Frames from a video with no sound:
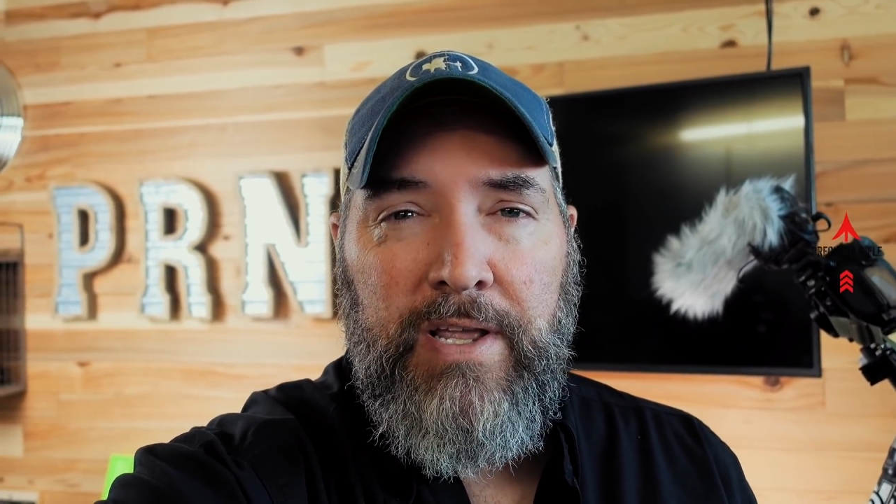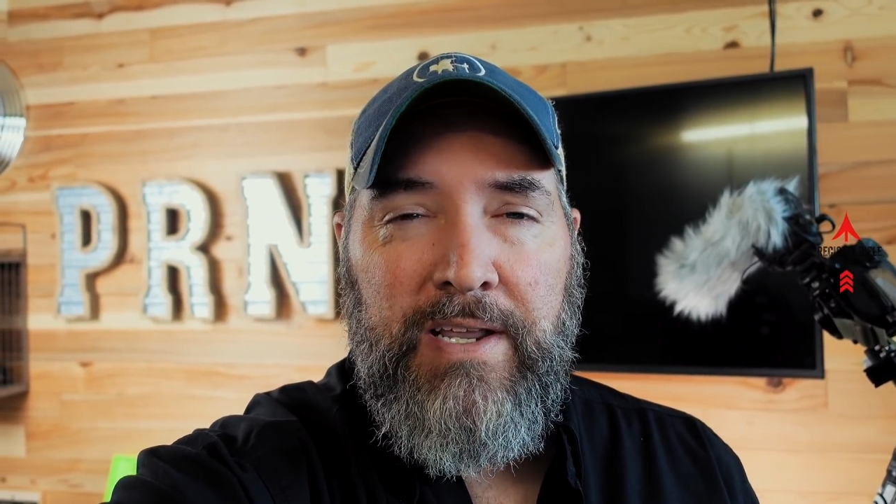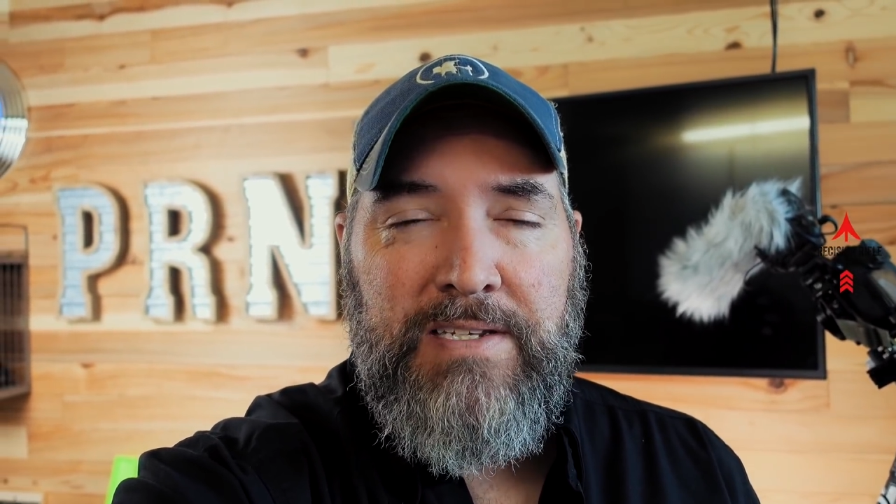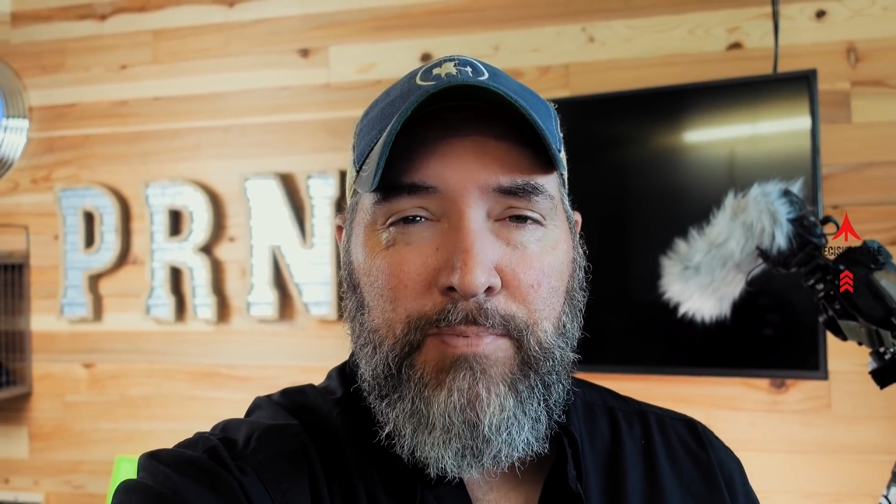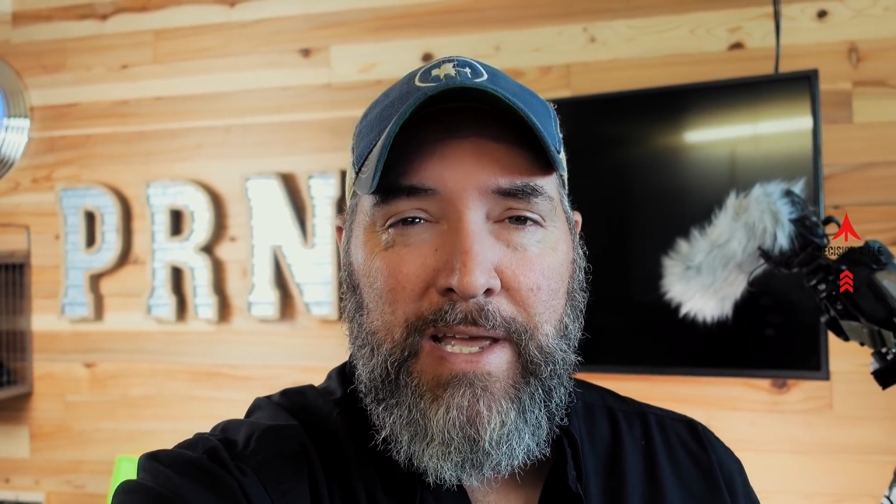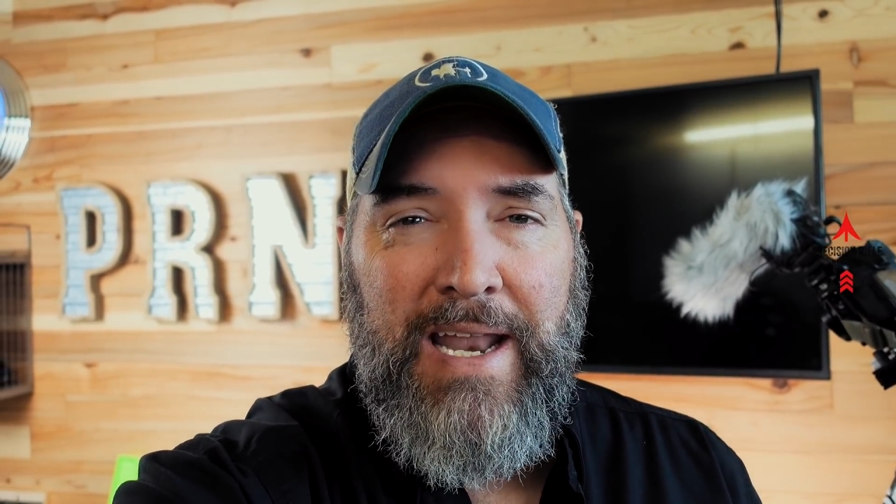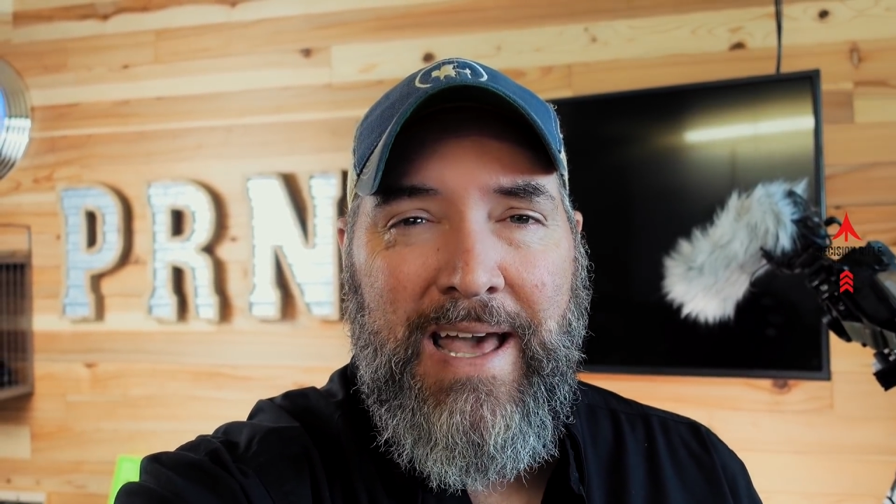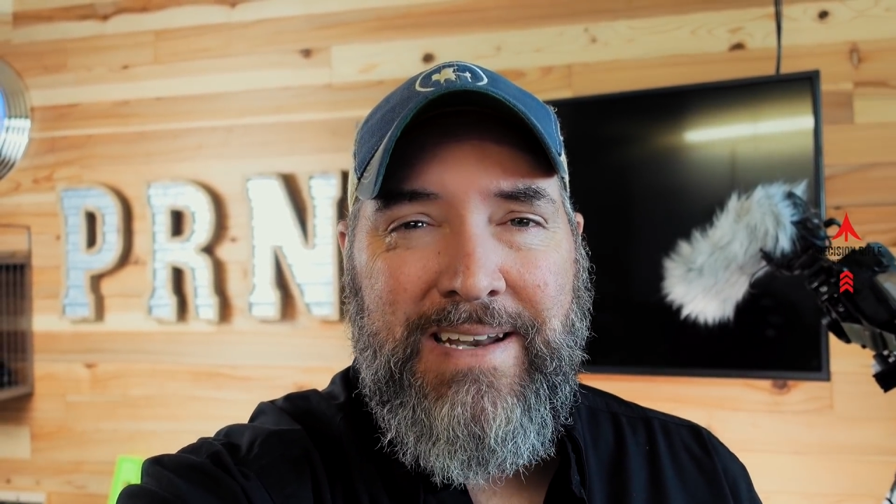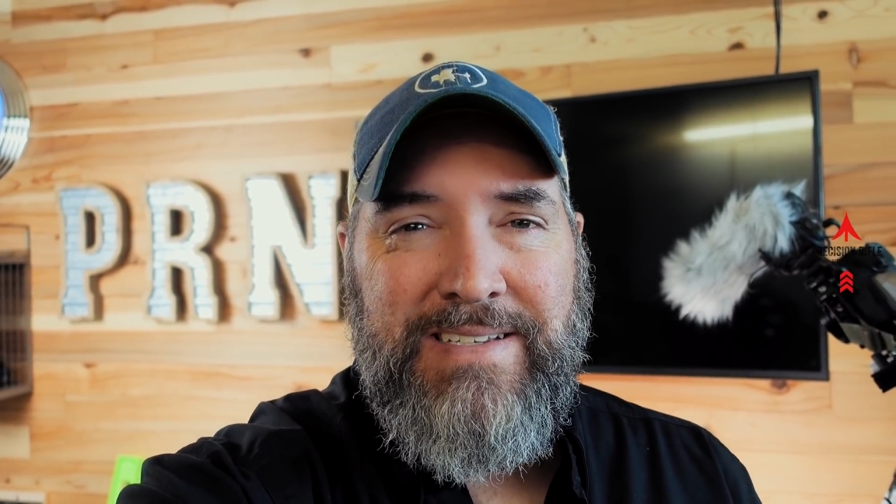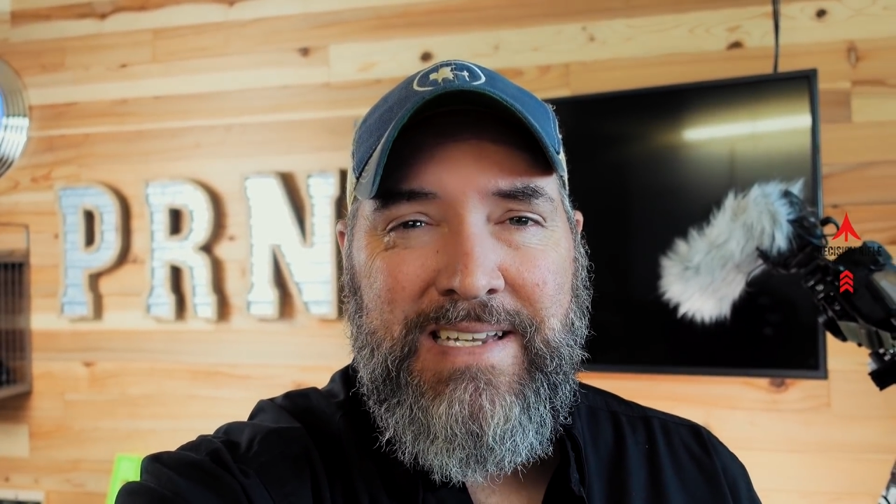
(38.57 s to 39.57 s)
you and explain
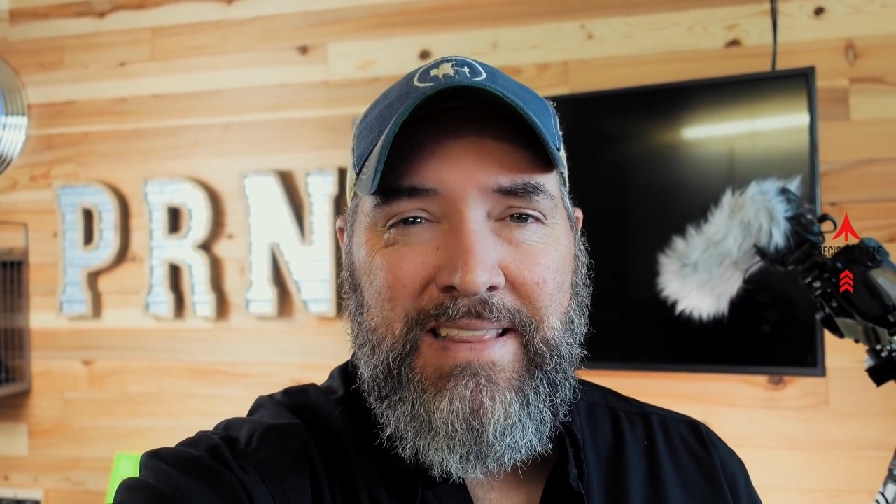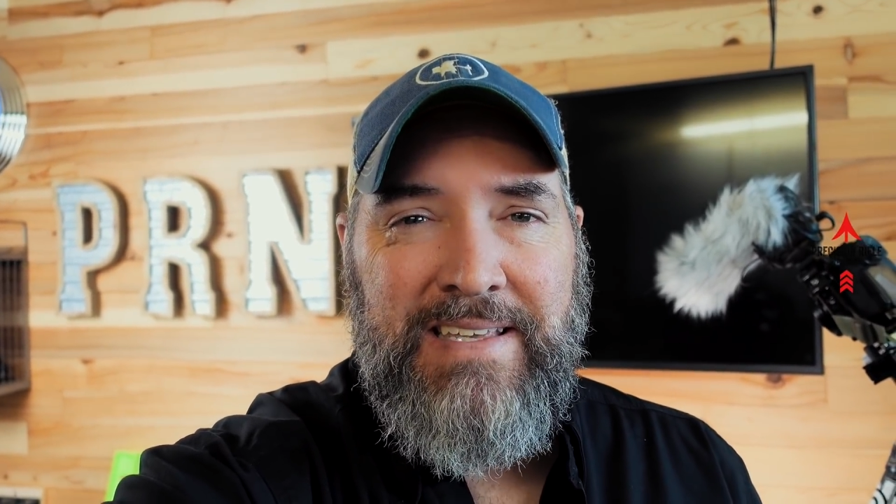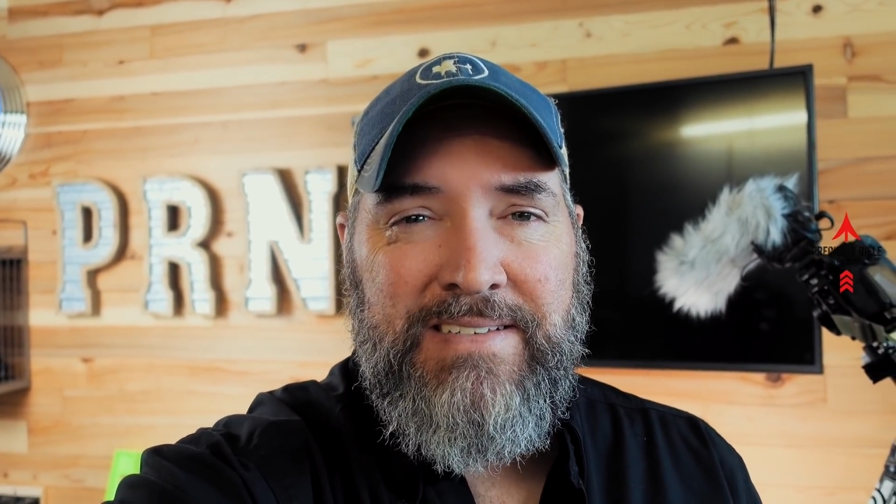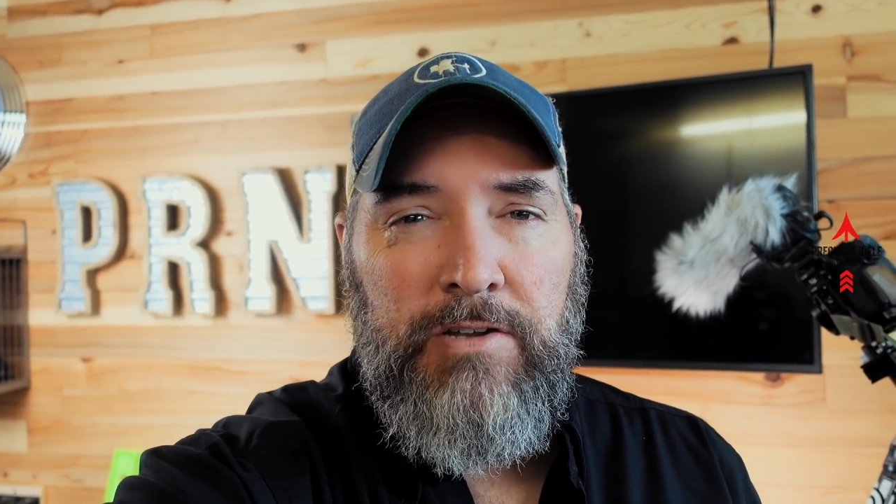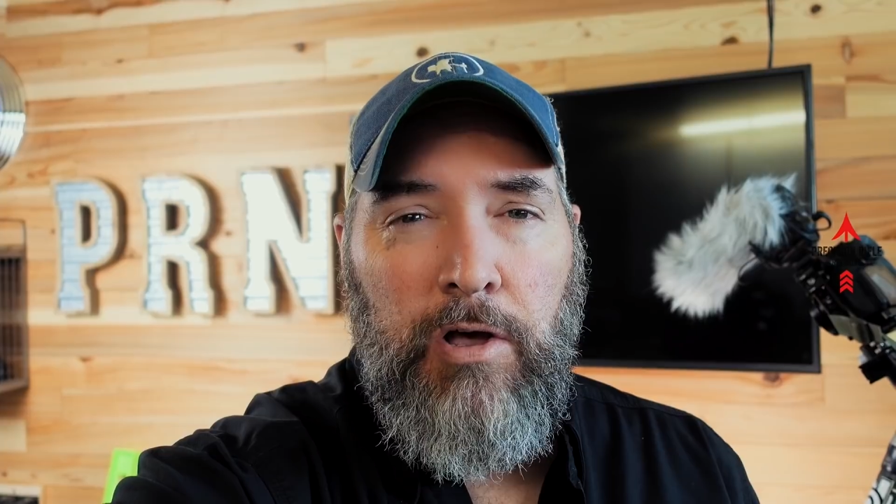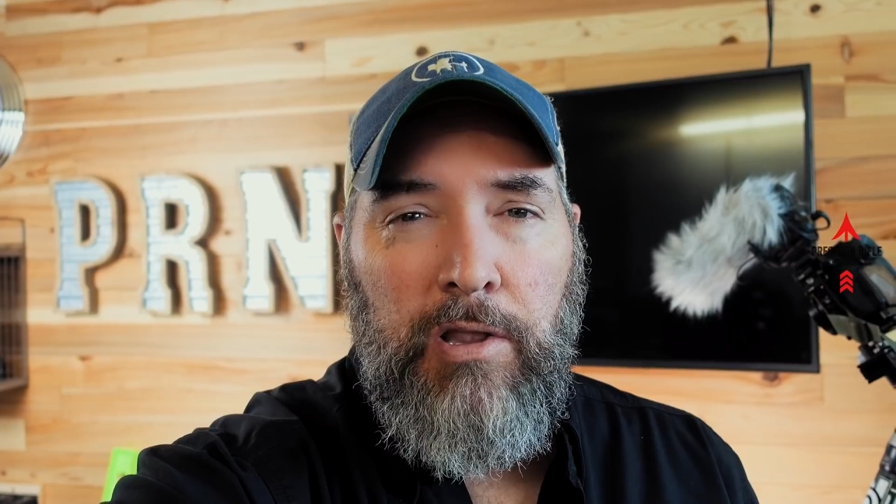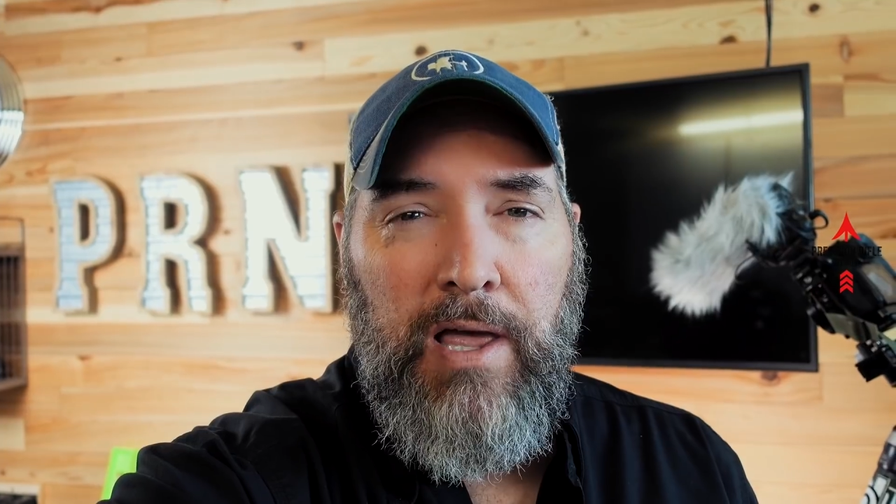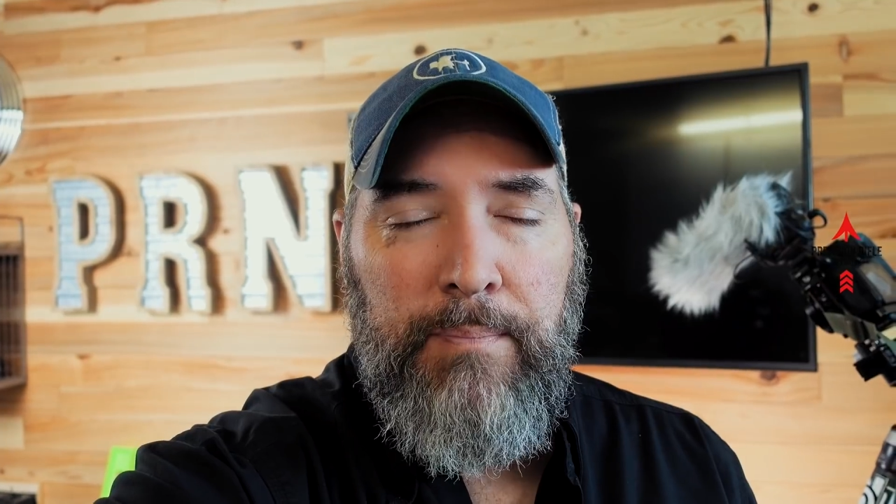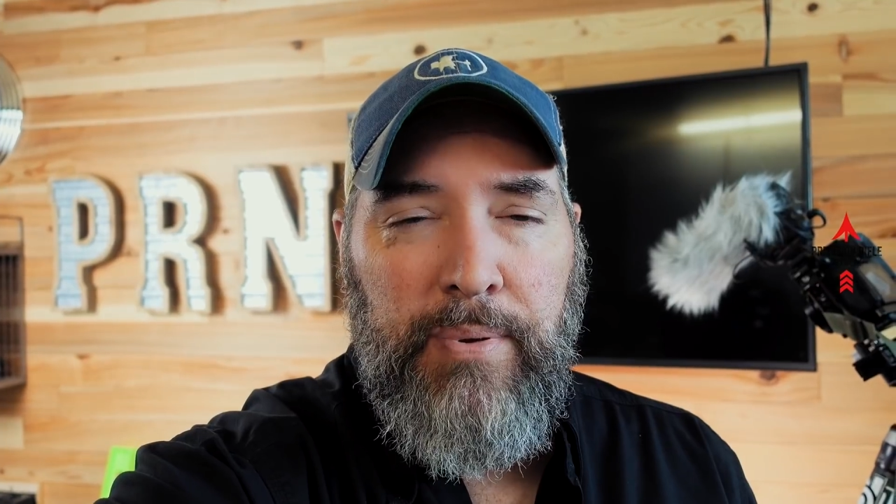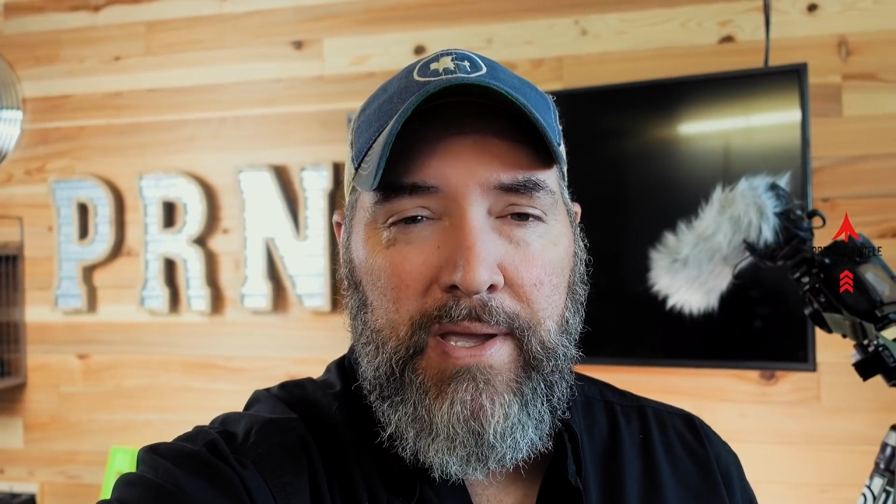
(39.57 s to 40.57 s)
how to set this all
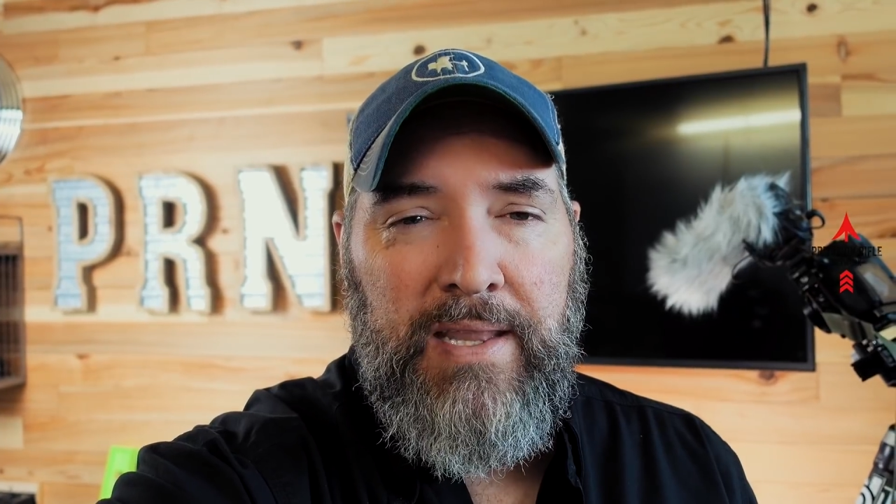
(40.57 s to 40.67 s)
up